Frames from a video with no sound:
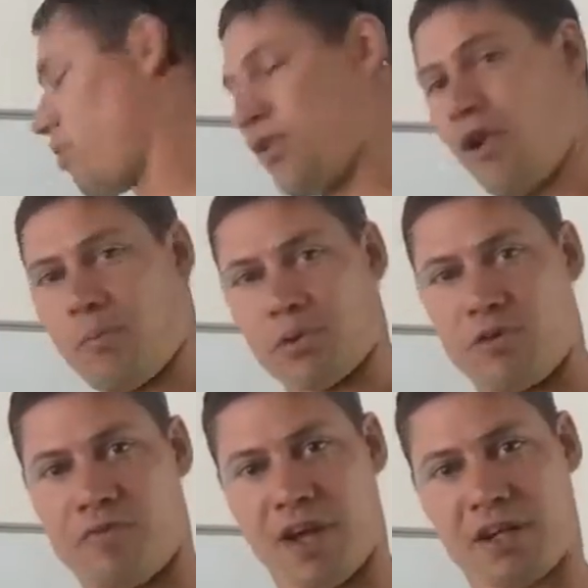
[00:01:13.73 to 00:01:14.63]
the Doppler
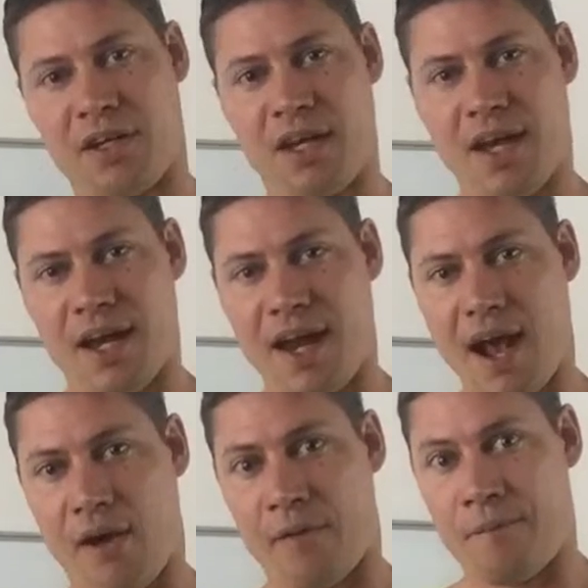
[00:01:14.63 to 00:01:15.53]
effect.
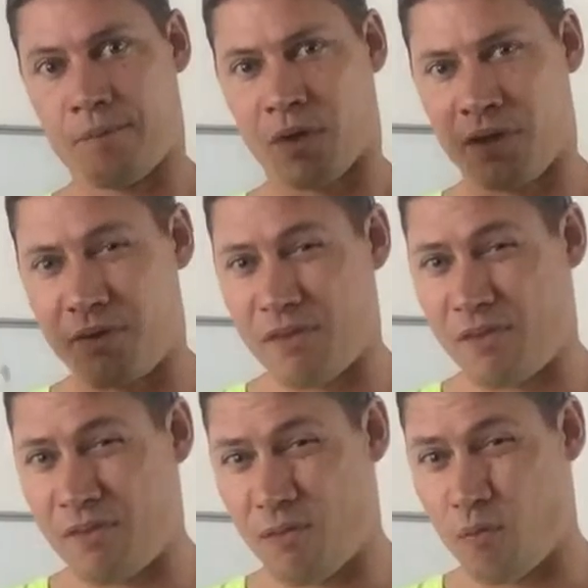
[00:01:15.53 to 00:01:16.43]
Now,
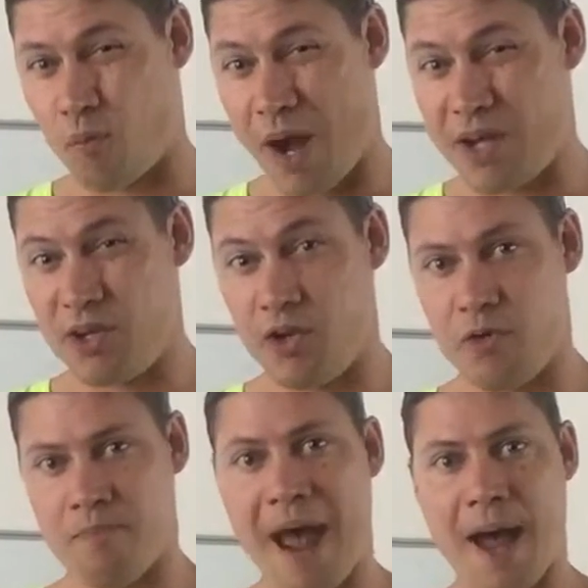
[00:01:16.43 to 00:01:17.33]
when you
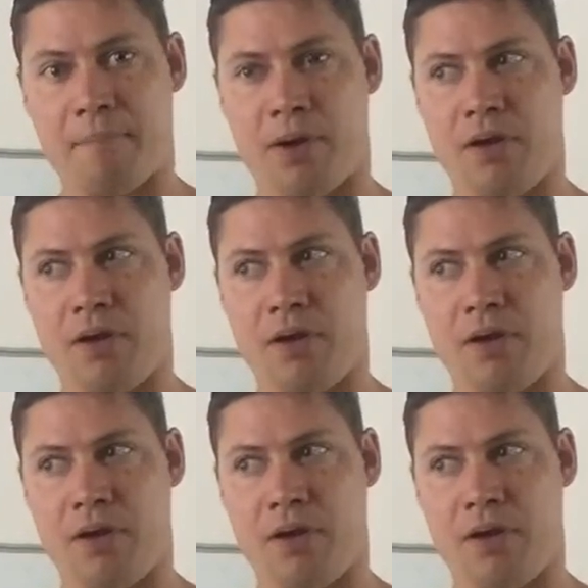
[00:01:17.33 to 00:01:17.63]
map